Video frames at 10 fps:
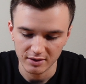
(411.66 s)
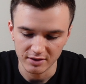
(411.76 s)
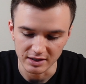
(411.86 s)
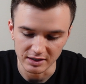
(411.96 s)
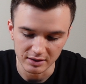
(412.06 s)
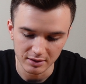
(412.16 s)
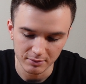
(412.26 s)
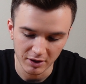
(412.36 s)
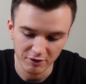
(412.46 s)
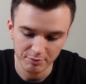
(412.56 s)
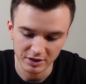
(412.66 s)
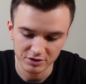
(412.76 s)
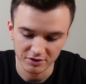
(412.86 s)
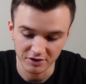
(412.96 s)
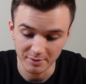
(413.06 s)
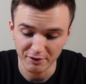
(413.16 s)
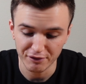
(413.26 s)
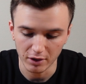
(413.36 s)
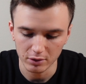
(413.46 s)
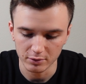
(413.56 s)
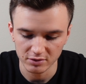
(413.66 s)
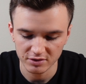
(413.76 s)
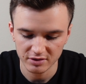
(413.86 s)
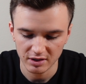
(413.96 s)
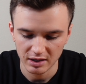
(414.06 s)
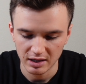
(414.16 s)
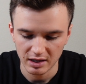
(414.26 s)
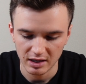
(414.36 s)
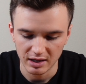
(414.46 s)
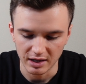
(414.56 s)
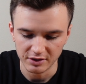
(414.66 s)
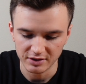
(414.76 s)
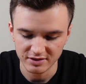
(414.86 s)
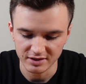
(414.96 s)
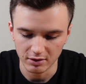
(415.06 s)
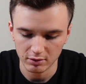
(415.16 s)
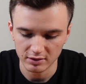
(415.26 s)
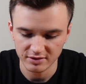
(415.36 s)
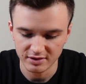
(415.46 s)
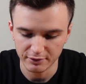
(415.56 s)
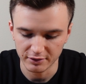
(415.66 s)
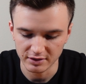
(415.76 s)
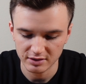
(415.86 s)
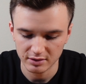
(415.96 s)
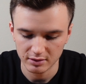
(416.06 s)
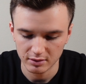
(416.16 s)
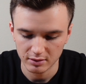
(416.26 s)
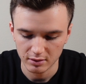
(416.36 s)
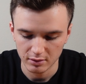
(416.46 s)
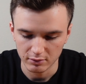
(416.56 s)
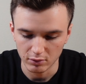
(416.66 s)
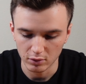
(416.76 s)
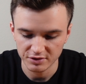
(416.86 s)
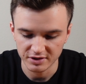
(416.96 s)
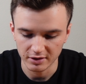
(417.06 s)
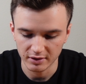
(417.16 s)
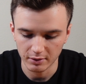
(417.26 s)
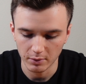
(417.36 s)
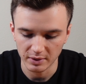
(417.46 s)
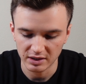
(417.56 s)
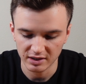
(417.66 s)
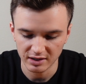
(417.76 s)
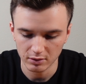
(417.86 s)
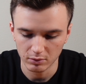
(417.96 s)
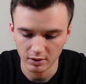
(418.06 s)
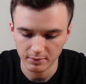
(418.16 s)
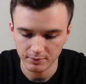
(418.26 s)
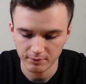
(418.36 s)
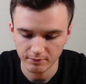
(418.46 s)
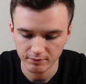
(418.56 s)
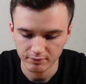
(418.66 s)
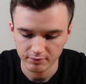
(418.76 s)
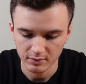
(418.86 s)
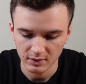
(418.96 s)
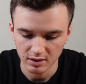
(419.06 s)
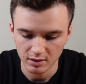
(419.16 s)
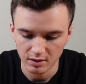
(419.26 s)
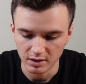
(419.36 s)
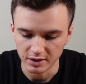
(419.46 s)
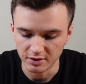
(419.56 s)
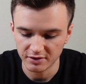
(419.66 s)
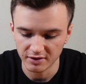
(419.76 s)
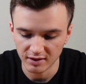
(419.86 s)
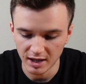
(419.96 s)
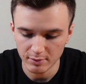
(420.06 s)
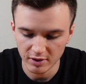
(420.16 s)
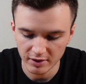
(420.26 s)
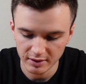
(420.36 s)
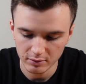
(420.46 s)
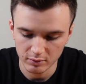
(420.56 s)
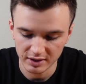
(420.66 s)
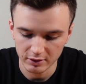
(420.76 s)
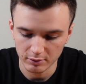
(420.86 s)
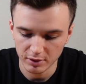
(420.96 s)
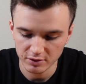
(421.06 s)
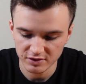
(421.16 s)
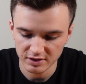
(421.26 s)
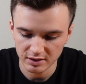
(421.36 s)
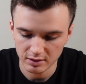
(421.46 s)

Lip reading: the amount of pictures, and the amount of followers. You can see all his different roles here. And then when we click into one, you can see the library, when they were posted.